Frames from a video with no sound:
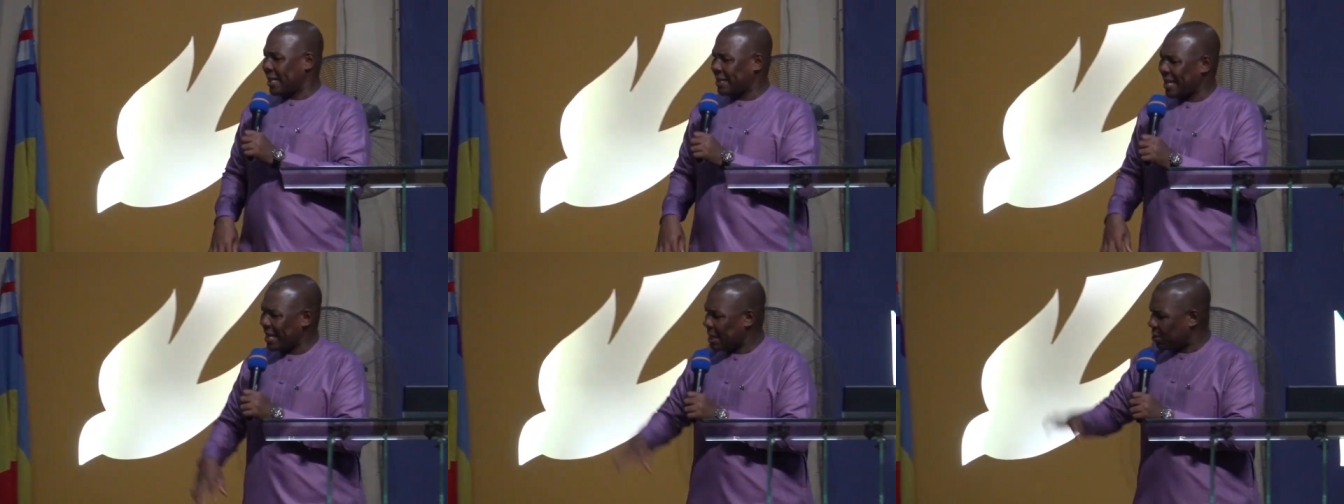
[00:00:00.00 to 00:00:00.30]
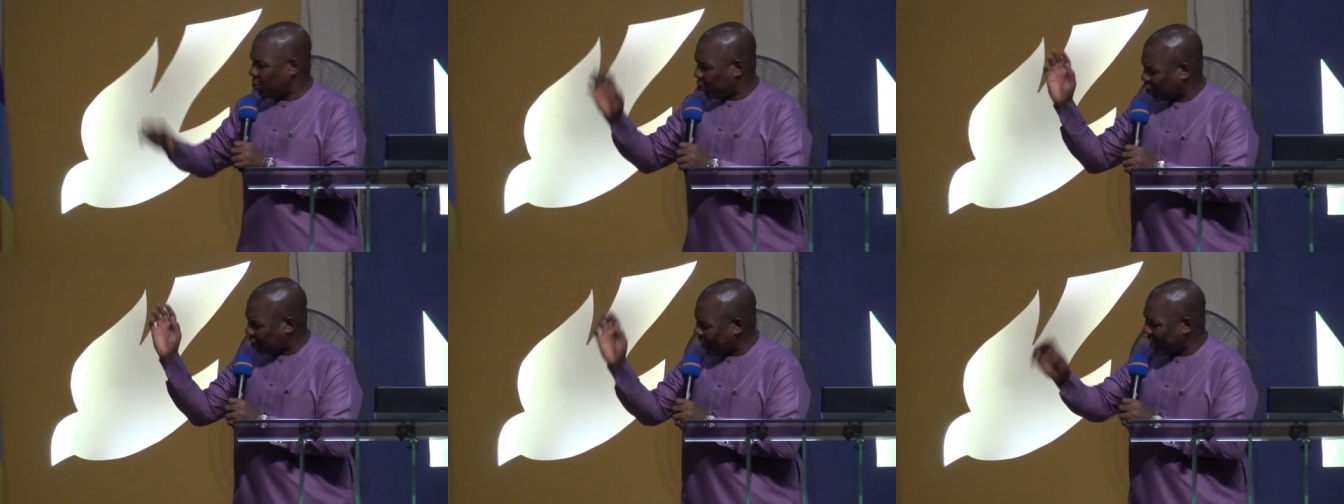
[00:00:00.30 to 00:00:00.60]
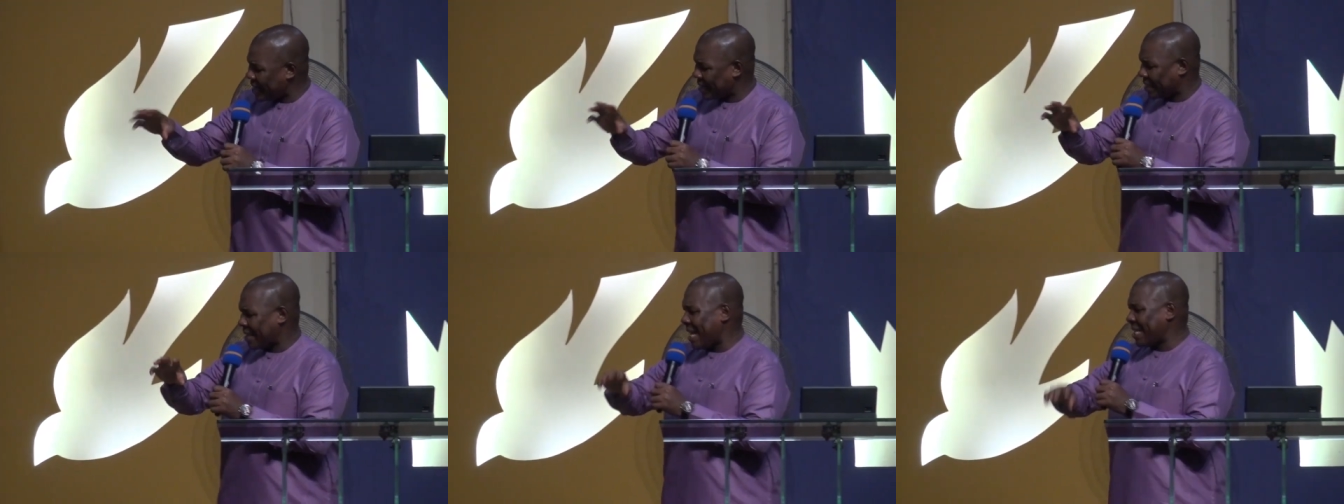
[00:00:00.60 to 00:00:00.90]
That he will
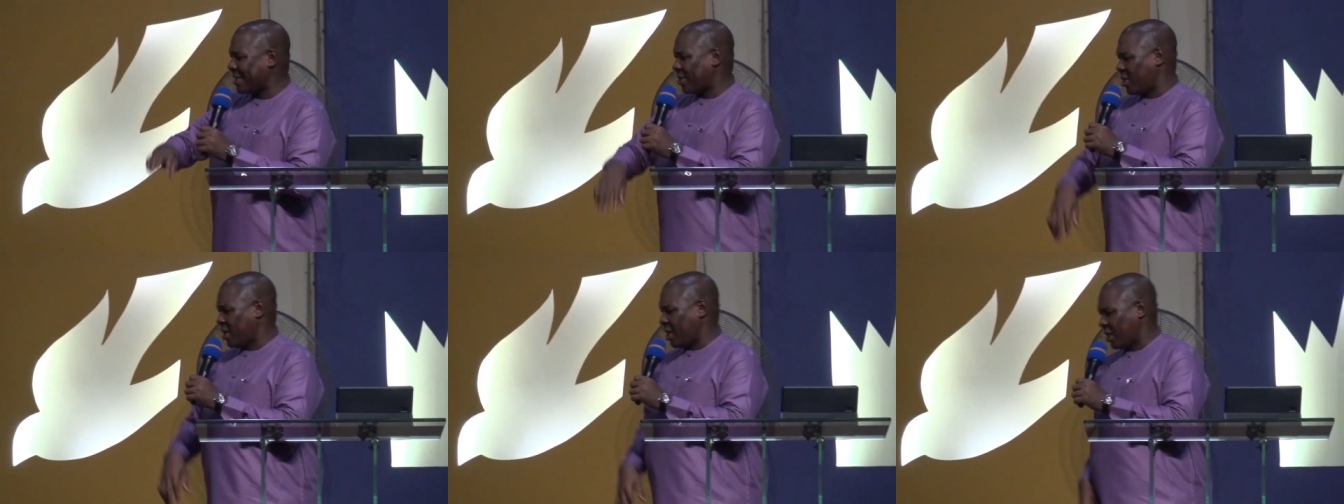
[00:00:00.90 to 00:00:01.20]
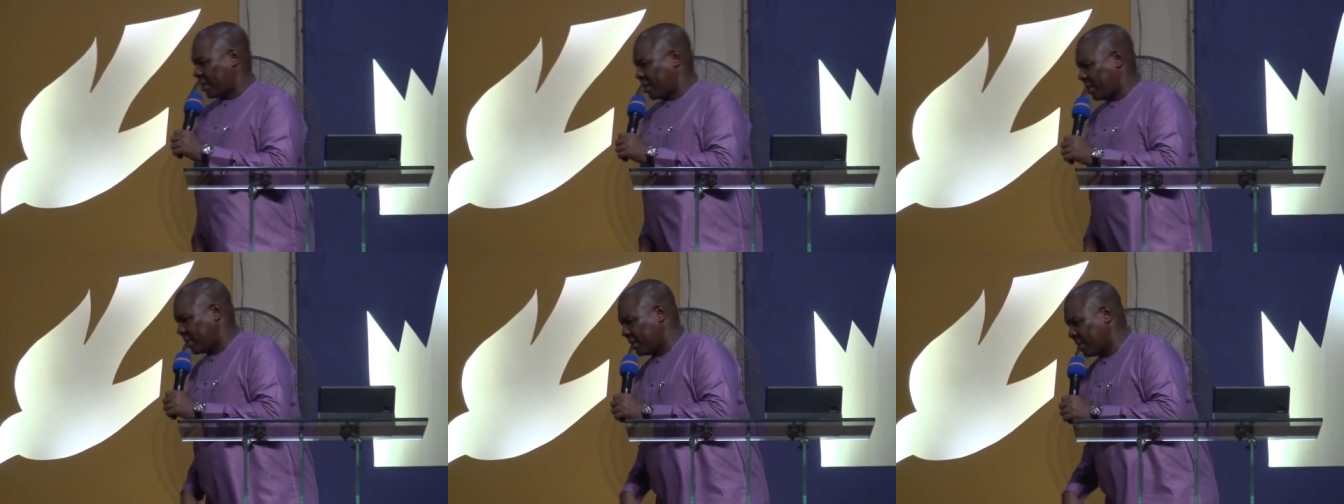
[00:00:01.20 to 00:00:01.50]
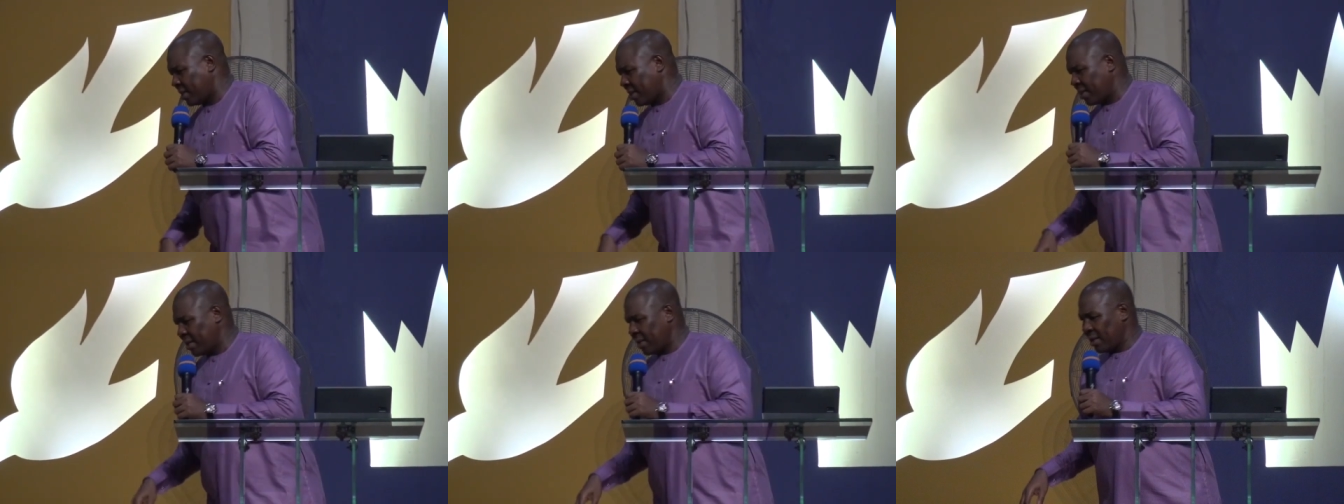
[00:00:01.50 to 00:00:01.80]
shed his light on it.
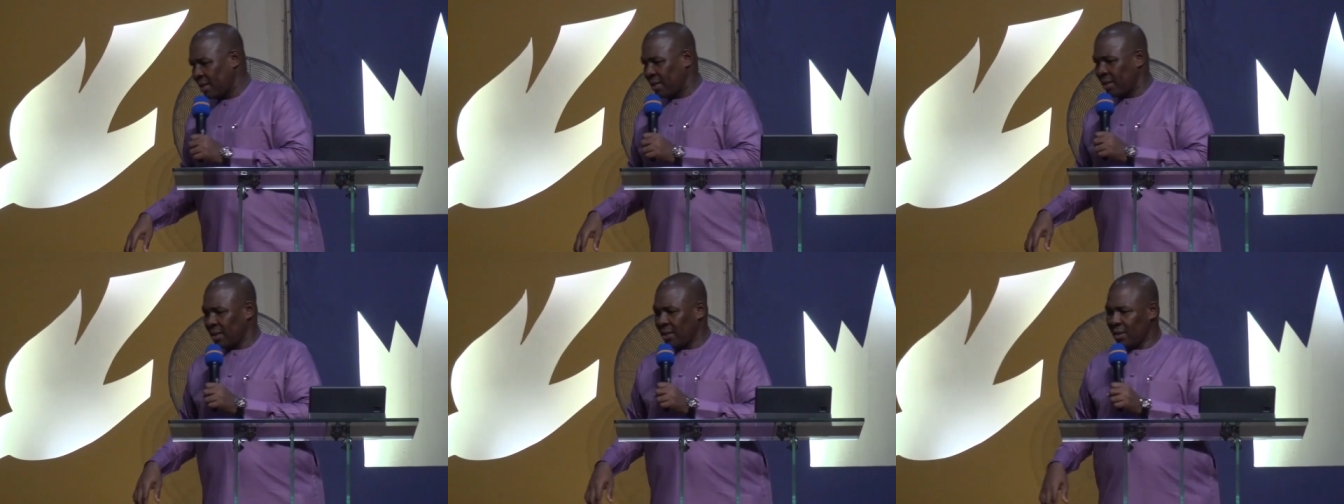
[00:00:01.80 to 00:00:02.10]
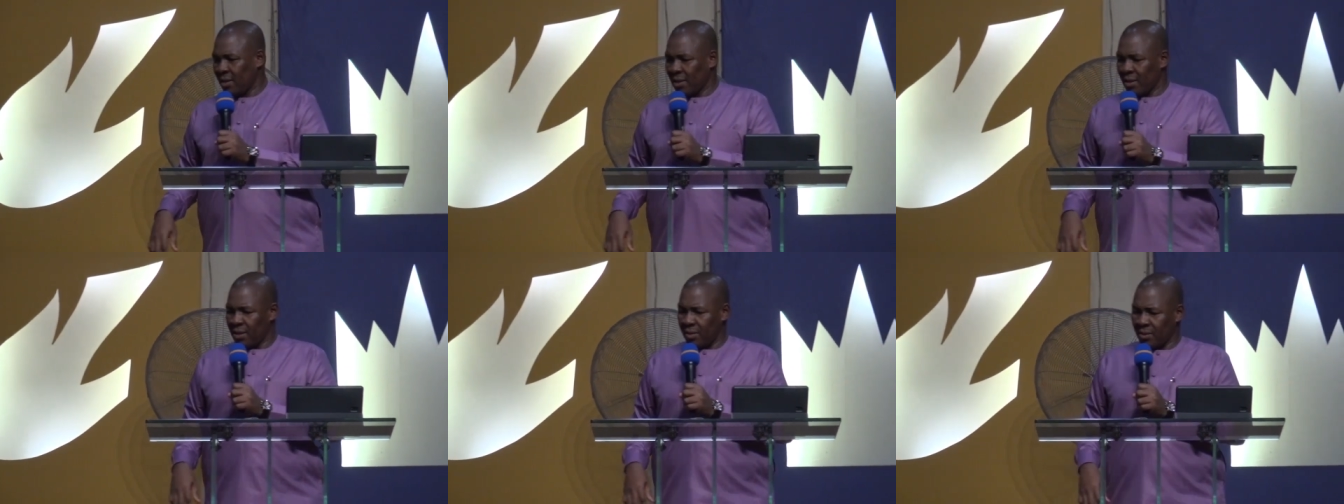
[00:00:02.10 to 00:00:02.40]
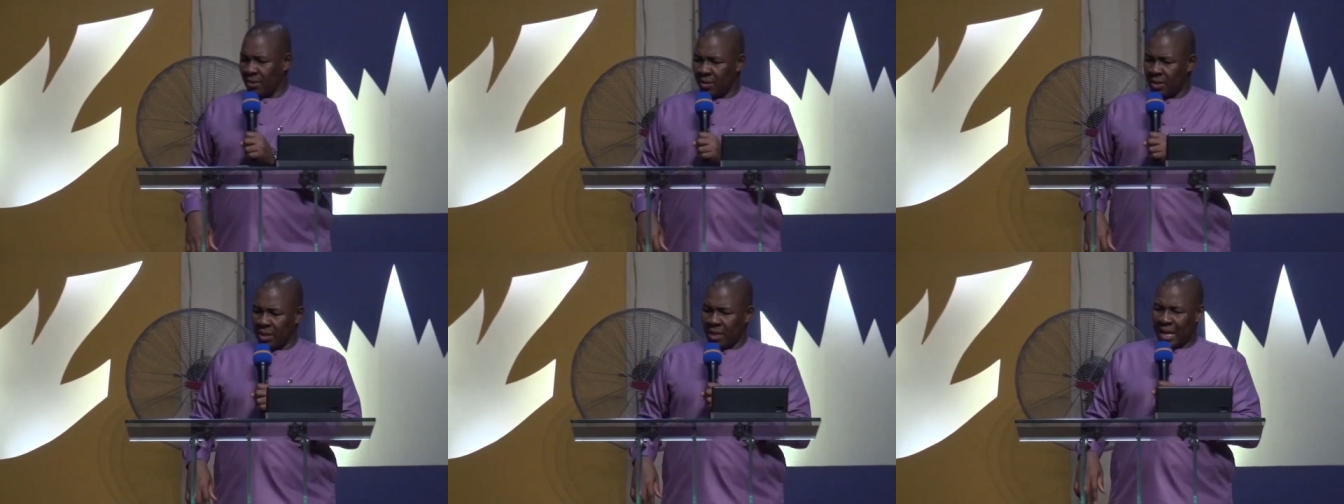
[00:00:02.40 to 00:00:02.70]

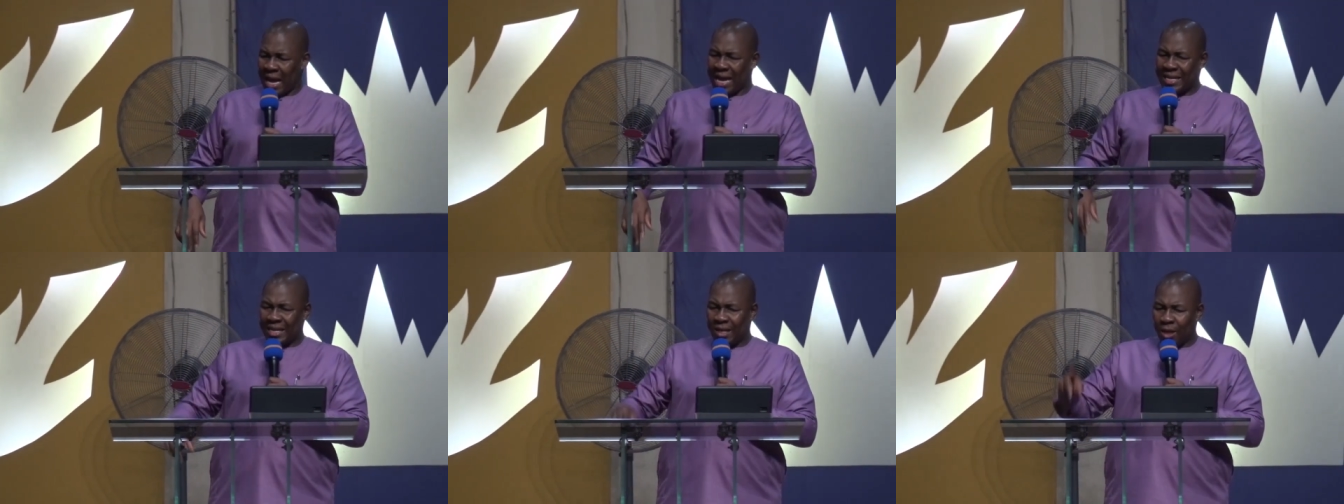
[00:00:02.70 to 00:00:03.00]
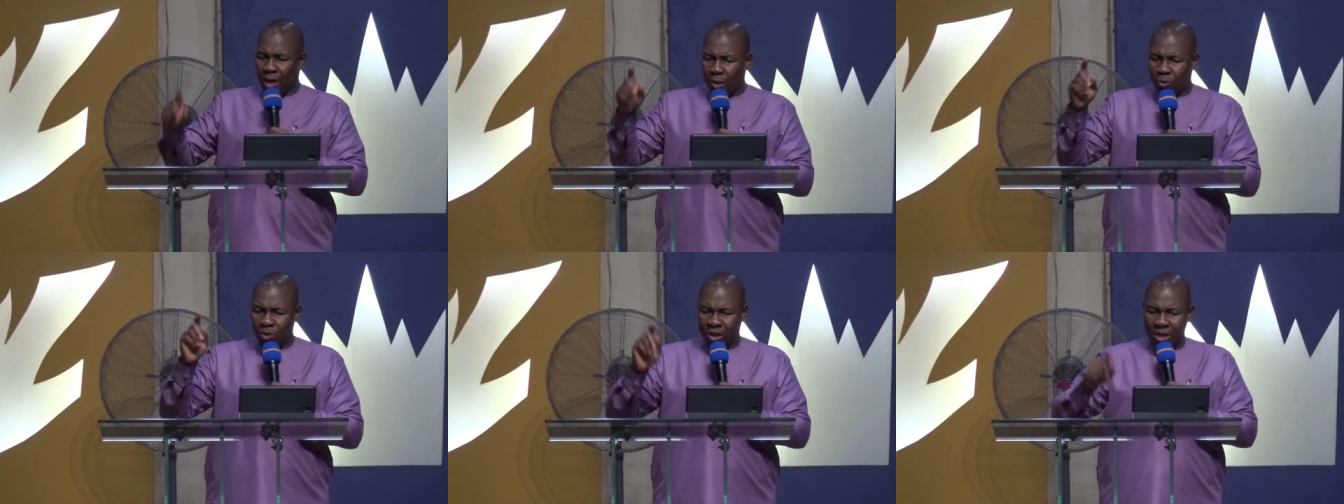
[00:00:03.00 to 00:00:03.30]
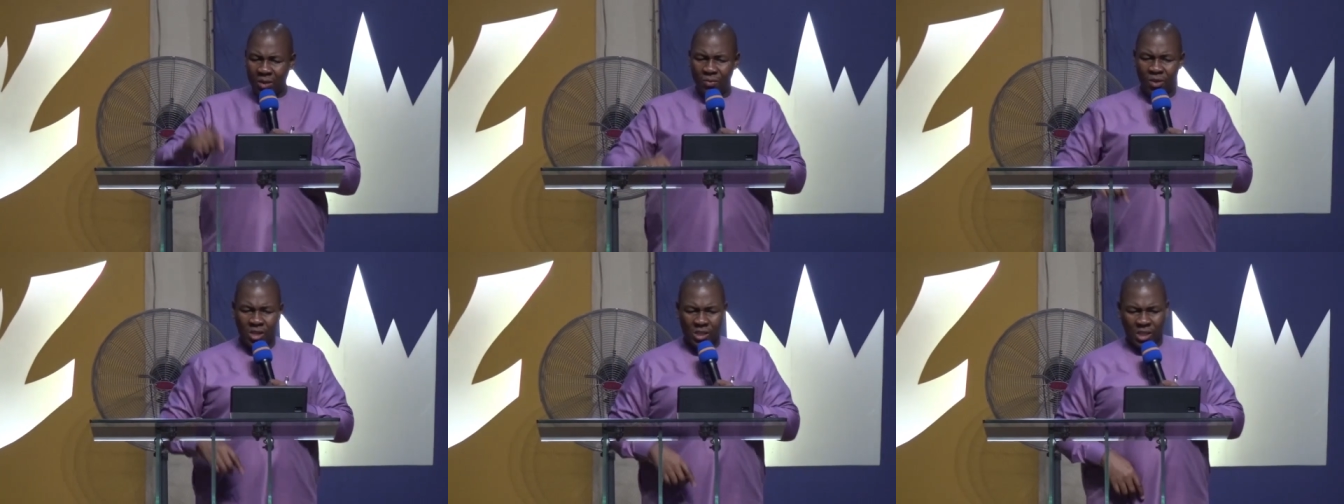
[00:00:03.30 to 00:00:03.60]
And the Lord will
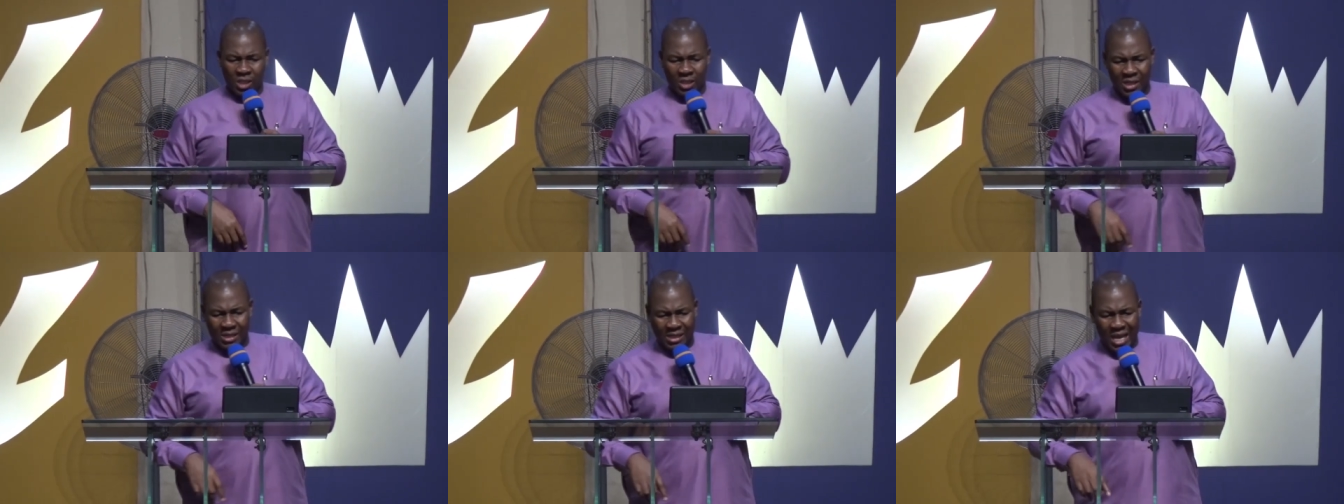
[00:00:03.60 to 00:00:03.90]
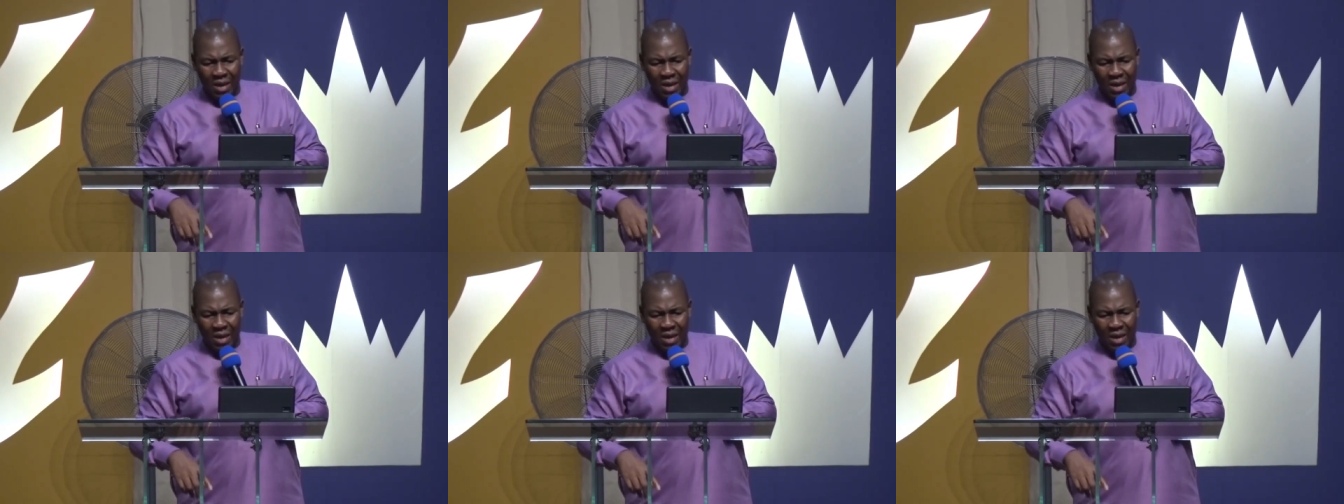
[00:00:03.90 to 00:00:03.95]
give us the grace.